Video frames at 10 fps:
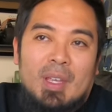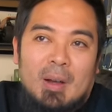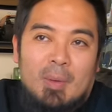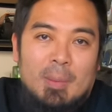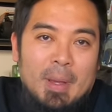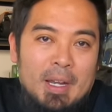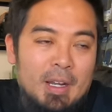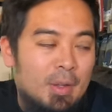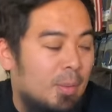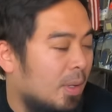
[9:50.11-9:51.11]
I want to paint
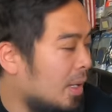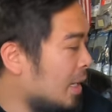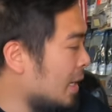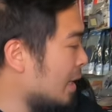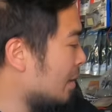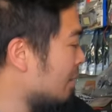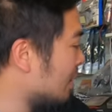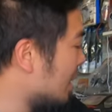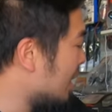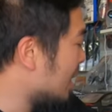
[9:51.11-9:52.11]
another one and
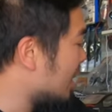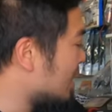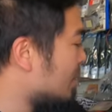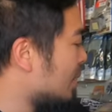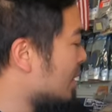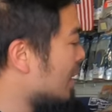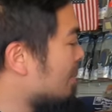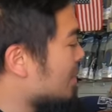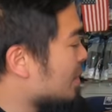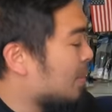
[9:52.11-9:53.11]
and get this one
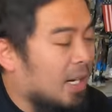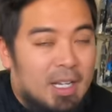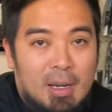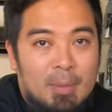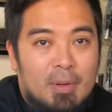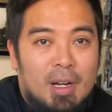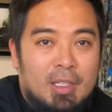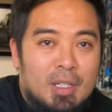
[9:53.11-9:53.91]
up to spec and up and running.